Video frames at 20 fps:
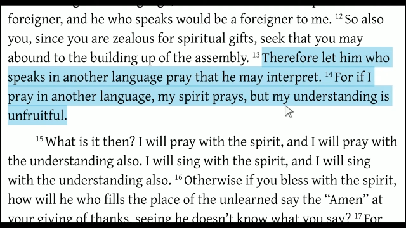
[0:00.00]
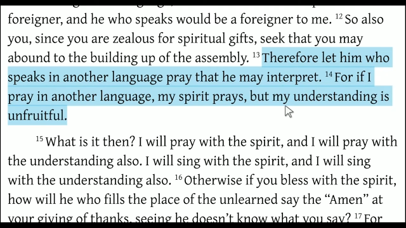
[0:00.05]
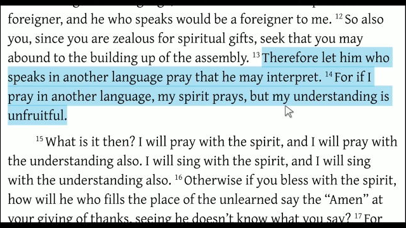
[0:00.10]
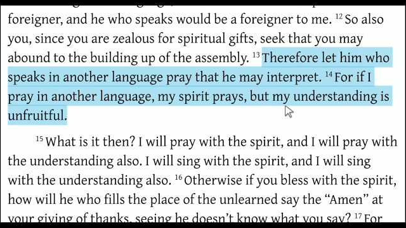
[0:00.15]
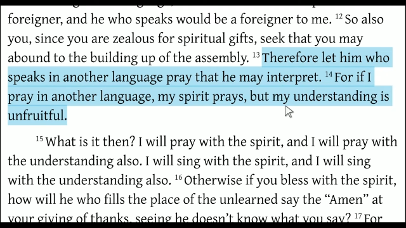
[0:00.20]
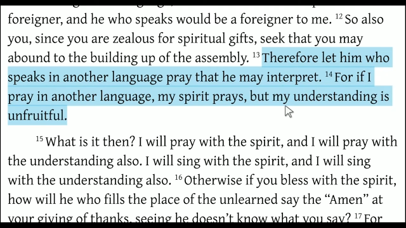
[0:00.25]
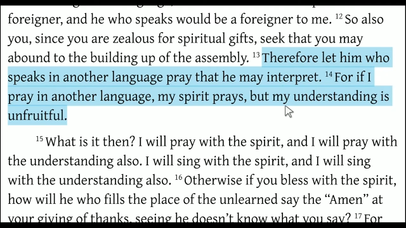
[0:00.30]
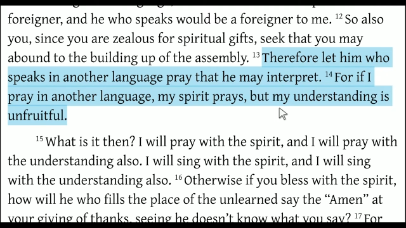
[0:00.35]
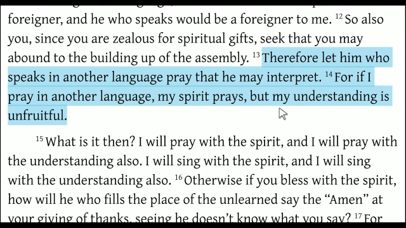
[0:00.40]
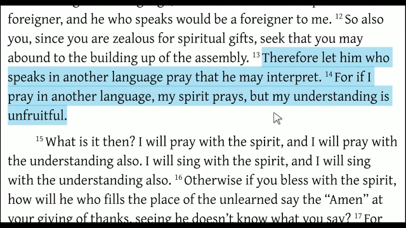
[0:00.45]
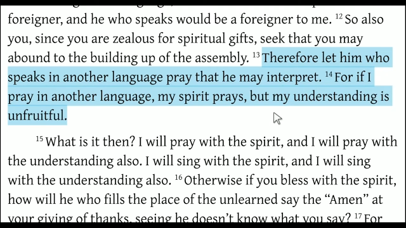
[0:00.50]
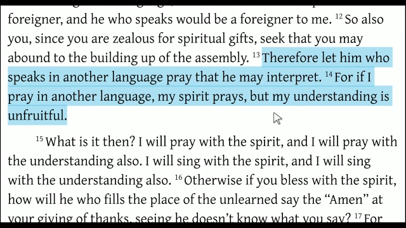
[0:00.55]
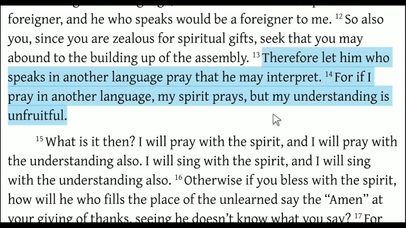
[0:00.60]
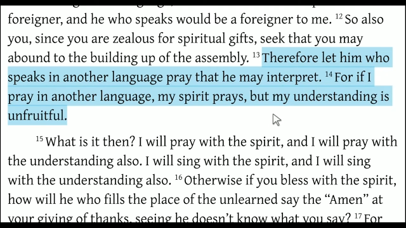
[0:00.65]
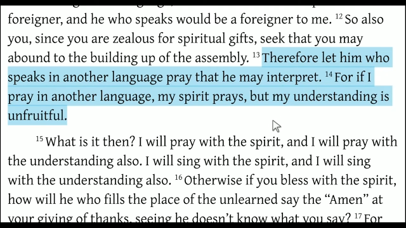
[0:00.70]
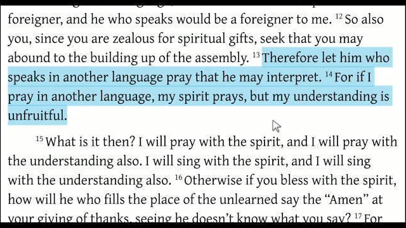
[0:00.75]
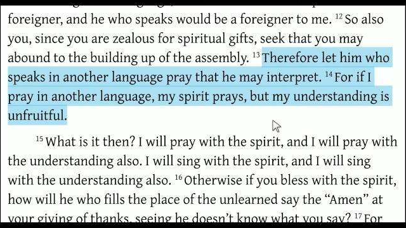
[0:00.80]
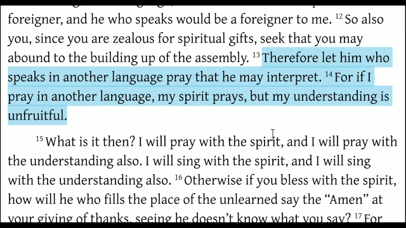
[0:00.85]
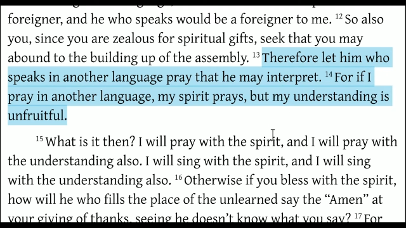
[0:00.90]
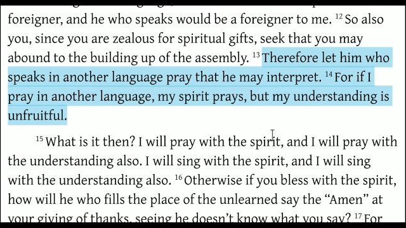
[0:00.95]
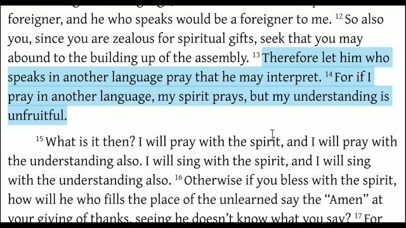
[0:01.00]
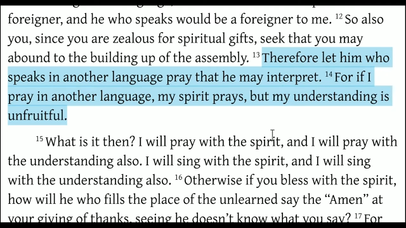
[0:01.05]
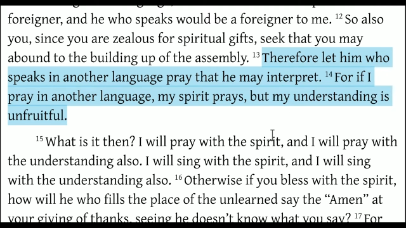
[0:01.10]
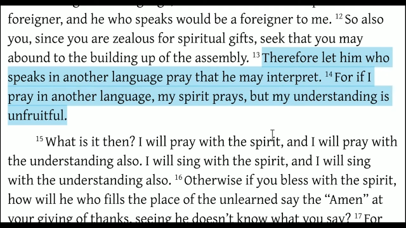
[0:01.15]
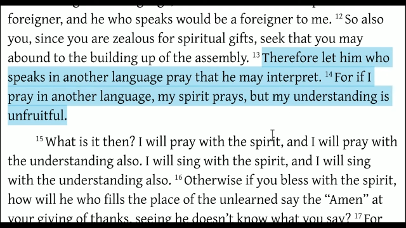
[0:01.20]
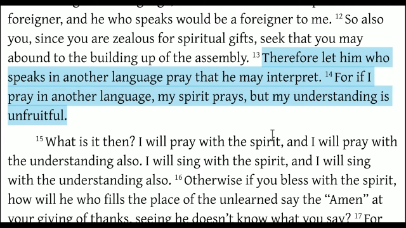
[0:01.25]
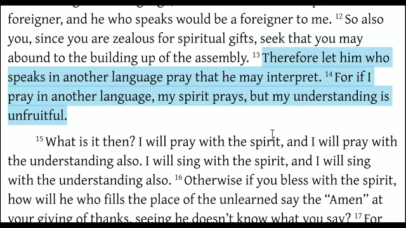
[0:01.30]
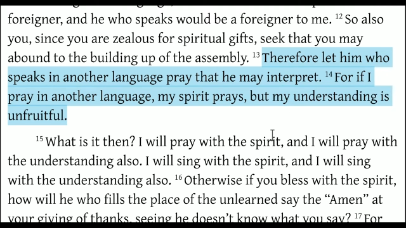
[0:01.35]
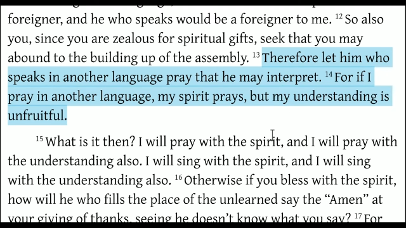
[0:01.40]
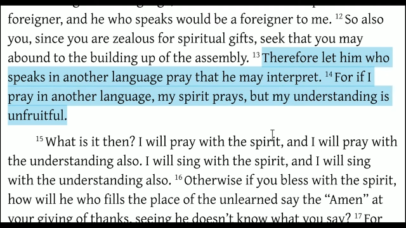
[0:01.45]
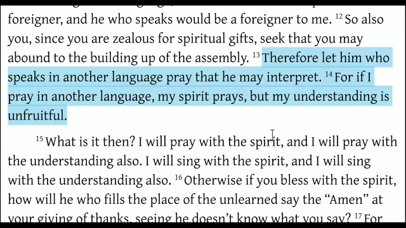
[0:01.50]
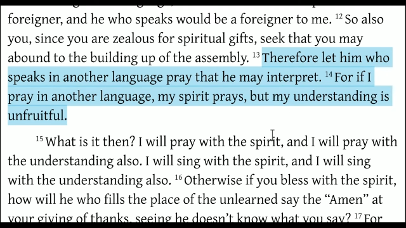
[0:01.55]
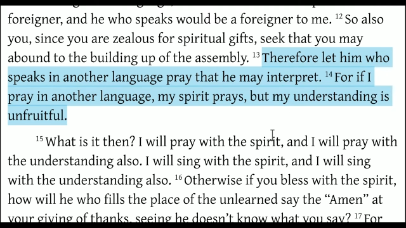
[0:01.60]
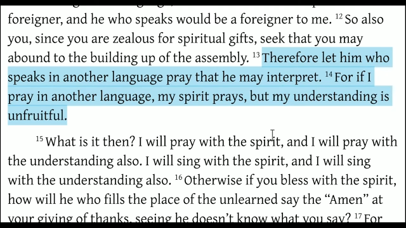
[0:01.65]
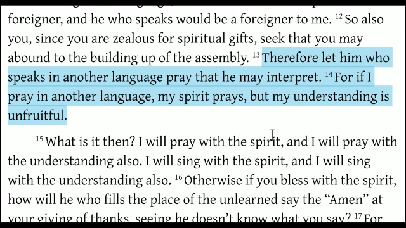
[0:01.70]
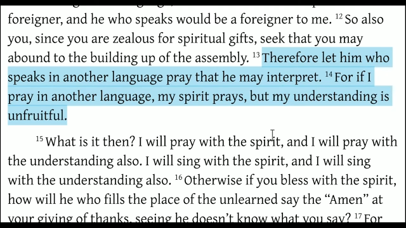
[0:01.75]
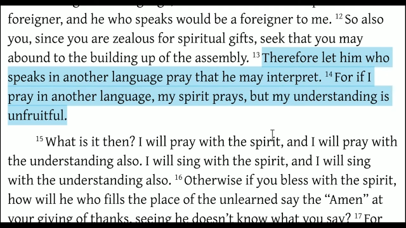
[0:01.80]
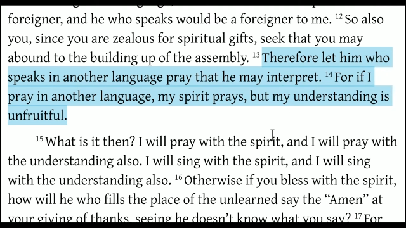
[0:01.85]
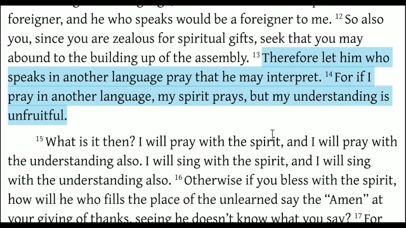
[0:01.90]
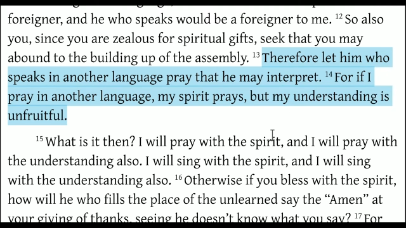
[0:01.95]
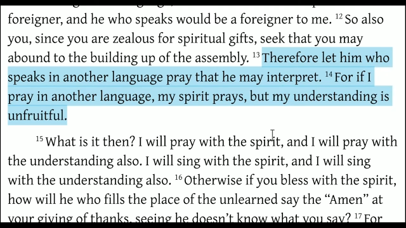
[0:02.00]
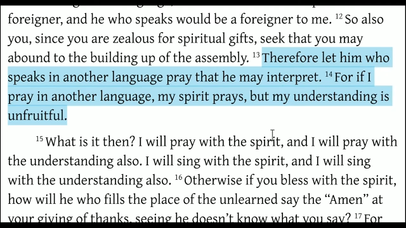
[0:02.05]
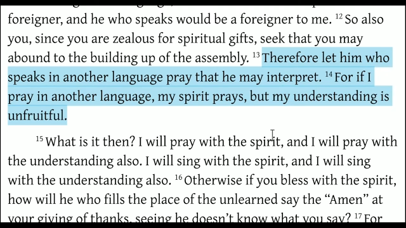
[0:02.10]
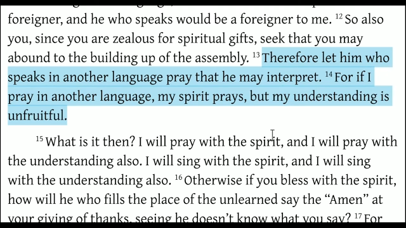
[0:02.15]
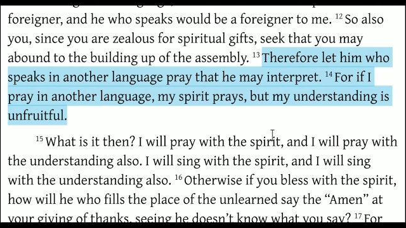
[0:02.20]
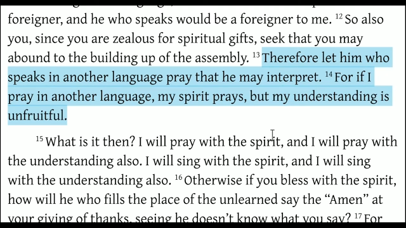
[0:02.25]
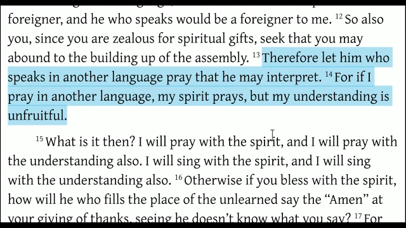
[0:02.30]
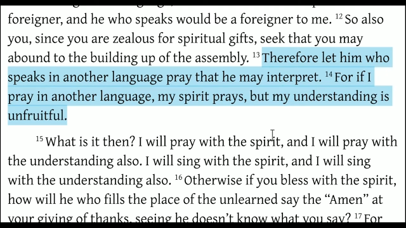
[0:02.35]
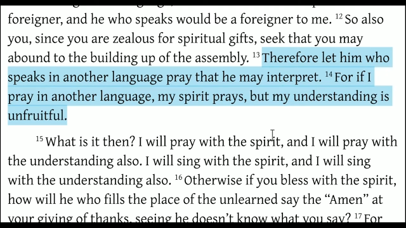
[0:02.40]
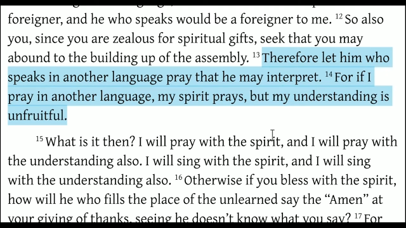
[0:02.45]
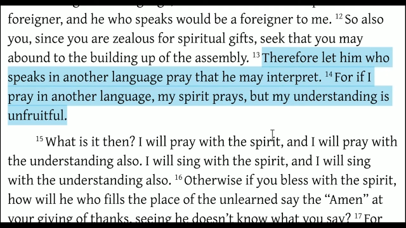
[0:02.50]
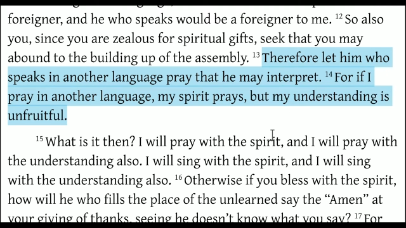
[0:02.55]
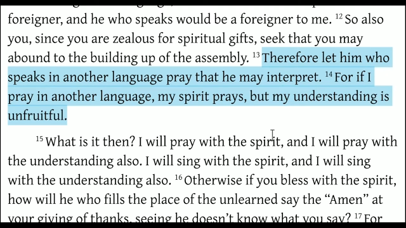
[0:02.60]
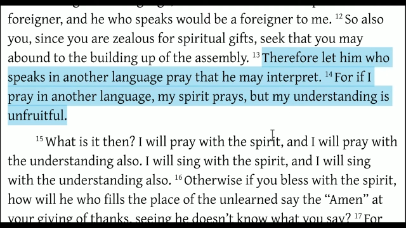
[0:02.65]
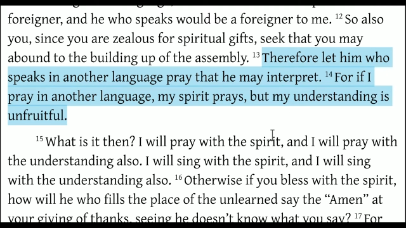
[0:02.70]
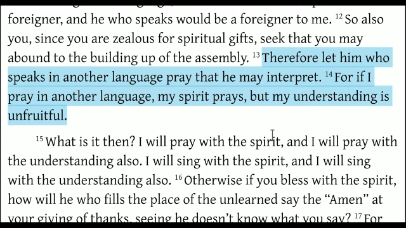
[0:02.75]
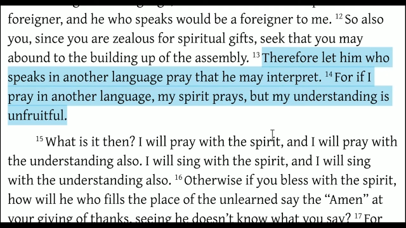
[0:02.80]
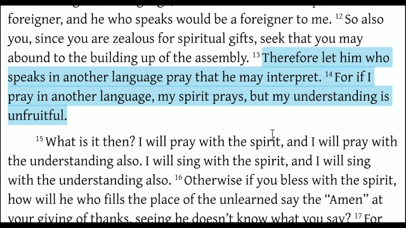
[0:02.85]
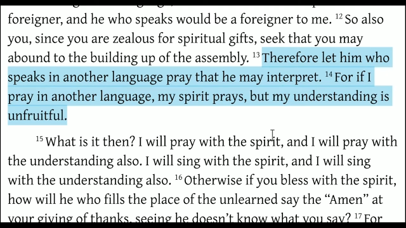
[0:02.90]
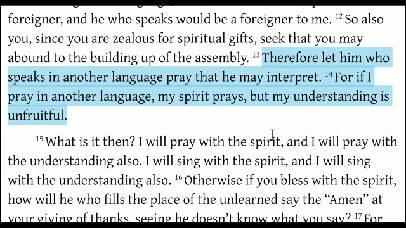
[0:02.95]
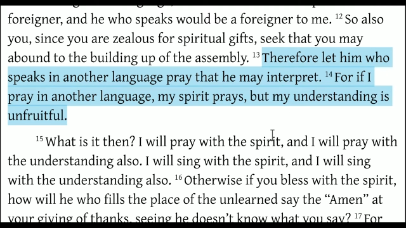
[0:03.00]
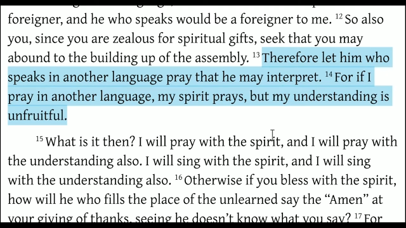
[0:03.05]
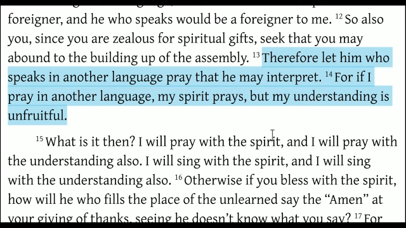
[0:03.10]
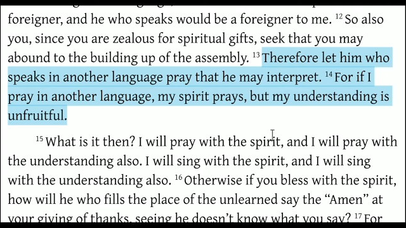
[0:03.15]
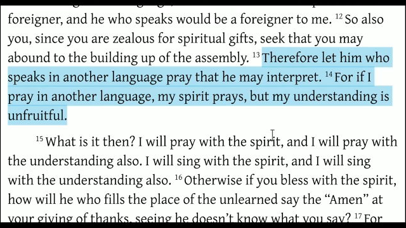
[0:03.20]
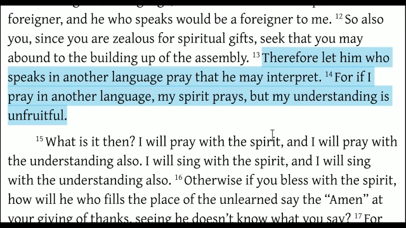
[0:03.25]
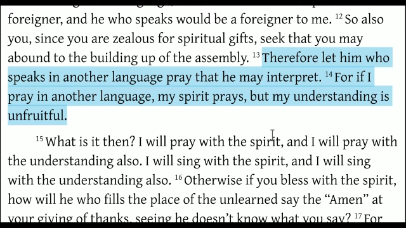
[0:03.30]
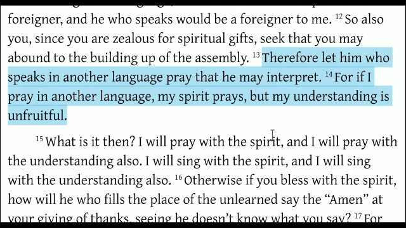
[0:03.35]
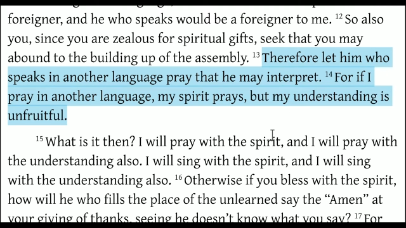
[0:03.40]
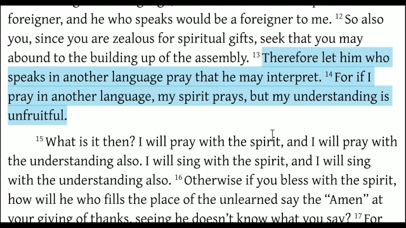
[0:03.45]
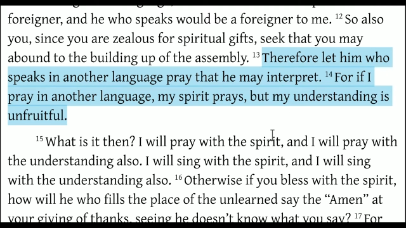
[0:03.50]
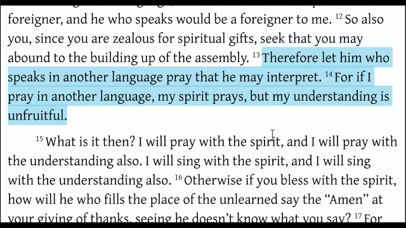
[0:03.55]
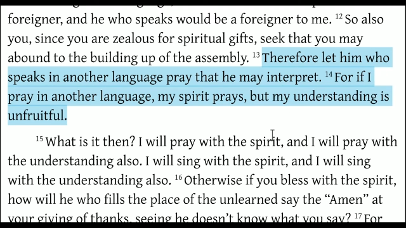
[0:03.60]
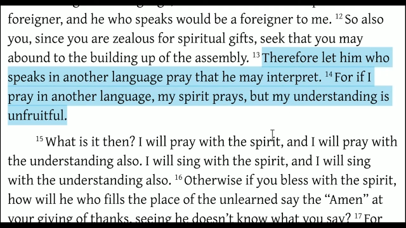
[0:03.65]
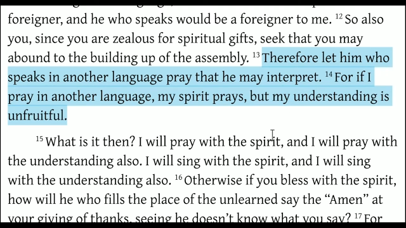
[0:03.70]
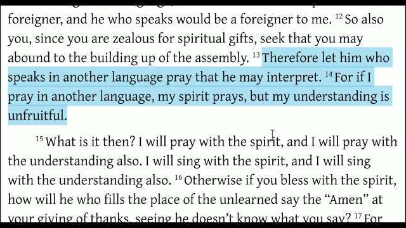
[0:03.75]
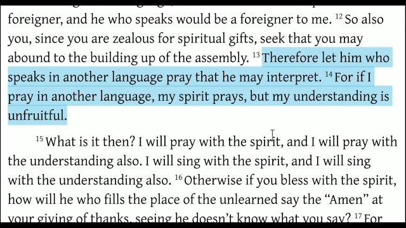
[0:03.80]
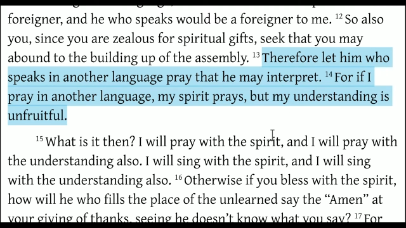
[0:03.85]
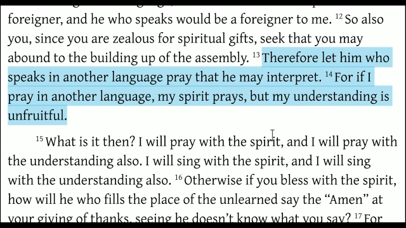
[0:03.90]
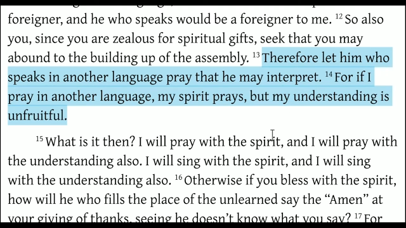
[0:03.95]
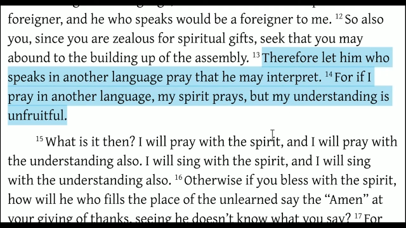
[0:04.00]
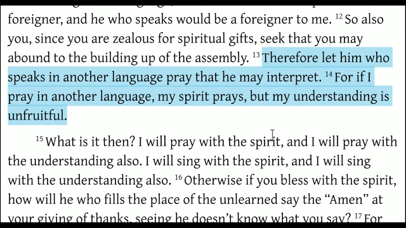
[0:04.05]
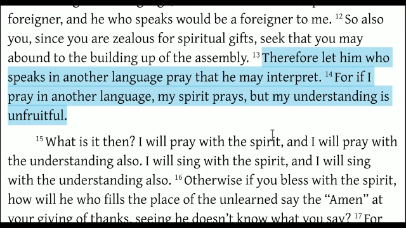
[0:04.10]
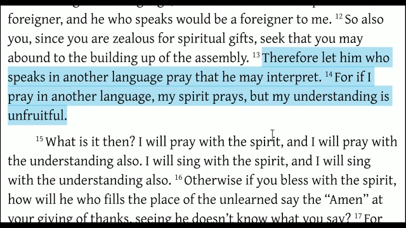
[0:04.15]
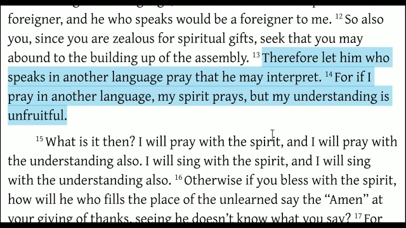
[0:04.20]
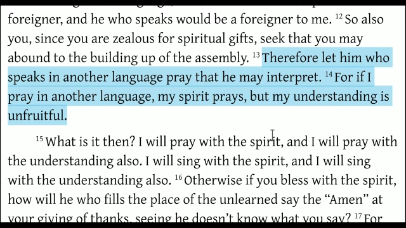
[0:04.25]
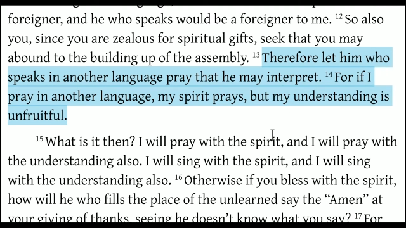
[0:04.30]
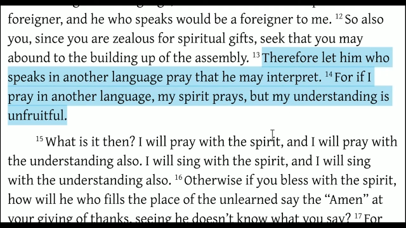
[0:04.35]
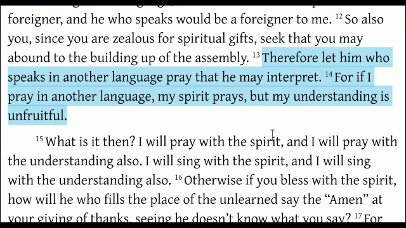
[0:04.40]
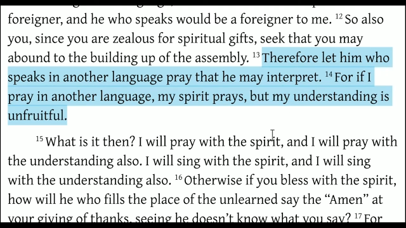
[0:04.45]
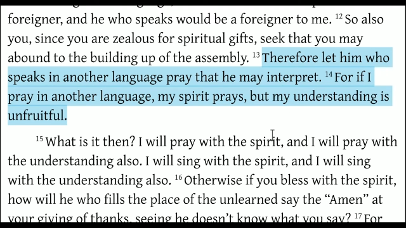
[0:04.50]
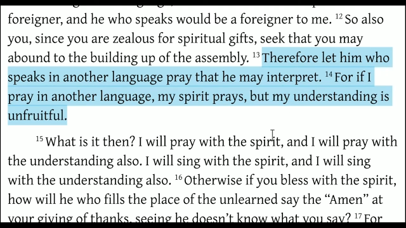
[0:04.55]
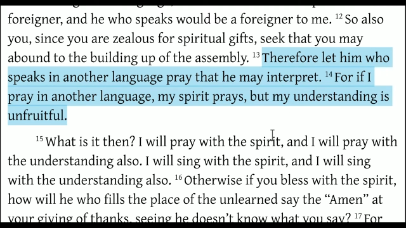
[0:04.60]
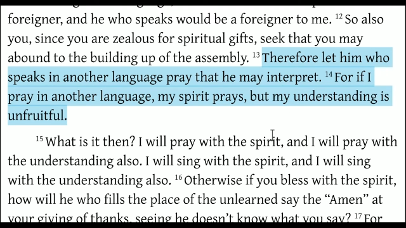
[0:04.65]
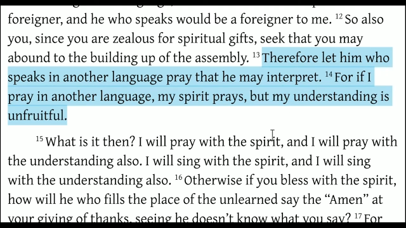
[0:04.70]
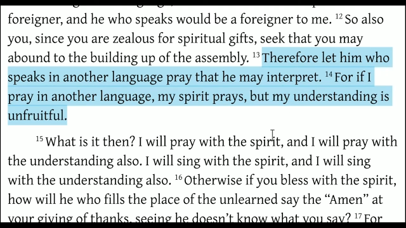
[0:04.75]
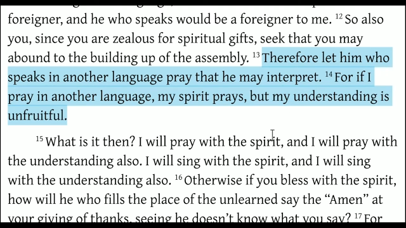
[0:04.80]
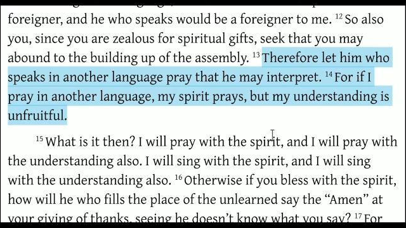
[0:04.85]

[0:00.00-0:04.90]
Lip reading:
[unreadable: no face in view]